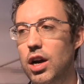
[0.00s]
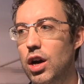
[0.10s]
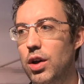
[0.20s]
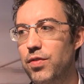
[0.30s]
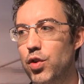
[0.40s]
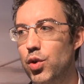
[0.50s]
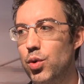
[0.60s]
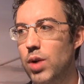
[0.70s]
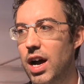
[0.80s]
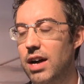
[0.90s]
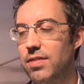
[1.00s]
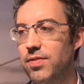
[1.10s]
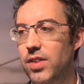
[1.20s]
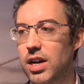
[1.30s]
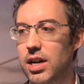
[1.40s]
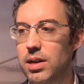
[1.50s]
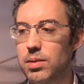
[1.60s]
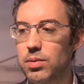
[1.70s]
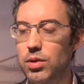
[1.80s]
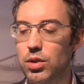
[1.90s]
If you have
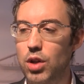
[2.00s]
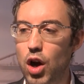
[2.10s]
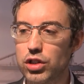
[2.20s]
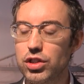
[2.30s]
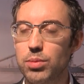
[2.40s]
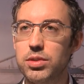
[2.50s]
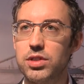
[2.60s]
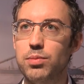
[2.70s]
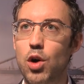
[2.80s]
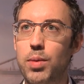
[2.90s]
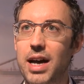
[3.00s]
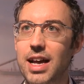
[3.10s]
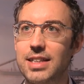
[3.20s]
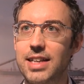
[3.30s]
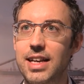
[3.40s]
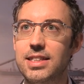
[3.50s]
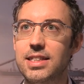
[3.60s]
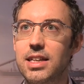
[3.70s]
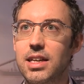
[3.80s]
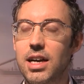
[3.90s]
large numbers of mobile
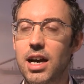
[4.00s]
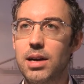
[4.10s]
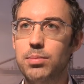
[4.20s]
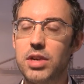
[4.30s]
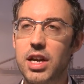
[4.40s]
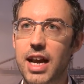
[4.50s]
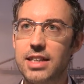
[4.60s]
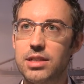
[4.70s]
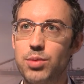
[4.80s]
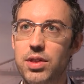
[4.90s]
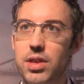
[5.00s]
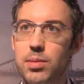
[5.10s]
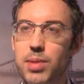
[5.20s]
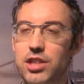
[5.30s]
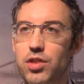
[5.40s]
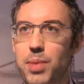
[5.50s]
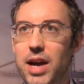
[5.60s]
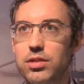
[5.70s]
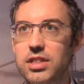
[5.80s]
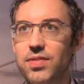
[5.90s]
assets connected with
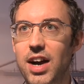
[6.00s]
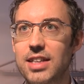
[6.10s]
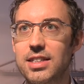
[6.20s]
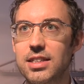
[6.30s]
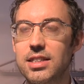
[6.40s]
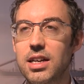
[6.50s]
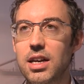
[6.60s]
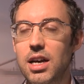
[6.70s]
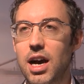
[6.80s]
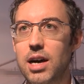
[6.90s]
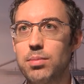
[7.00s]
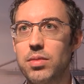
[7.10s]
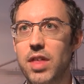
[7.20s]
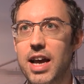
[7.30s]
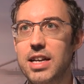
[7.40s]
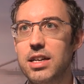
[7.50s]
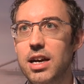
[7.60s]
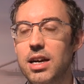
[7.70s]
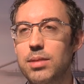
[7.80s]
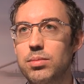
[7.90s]
battery-powered devices,
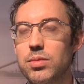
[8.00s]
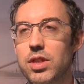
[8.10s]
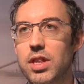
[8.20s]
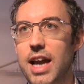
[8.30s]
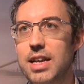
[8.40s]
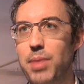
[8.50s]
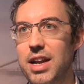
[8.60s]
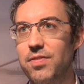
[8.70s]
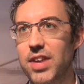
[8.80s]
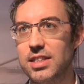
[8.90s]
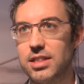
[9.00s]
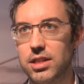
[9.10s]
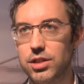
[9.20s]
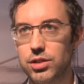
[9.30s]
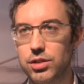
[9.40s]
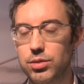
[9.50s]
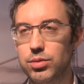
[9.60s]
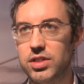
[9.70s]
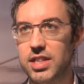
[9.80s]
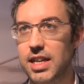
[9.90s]
then any benefits that
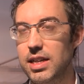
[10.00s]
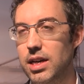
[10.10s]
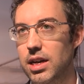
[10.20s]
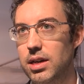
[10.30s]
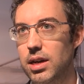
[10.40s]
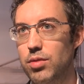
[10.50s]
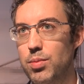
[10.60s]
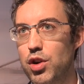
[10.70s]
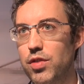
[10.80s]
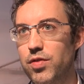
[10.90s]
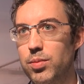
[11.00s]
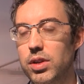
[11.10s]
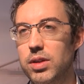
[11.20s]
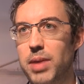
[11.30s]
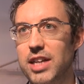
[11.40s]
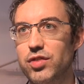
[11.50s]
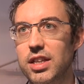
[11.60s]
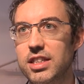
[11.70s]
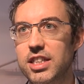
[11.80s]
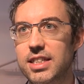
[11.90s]
you see are removed from the battery
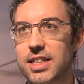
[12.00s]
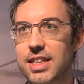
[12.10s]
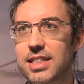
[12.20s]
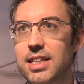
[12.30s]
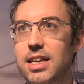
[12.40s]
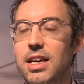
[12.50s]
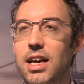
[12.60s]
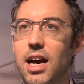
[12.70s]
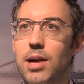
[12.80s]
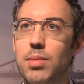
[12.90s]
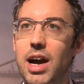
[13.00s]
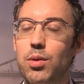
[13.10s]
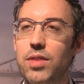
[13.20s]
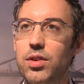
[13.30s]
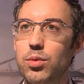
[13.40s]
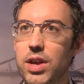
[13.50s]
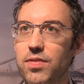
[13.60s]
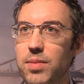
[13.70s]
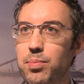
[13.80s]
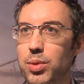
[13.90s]
logistics. However,
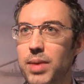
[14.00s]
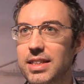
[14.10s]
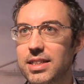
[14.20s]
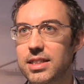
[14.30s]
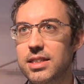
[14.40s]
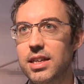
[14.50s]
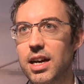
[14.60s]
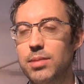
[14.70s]
we've implemented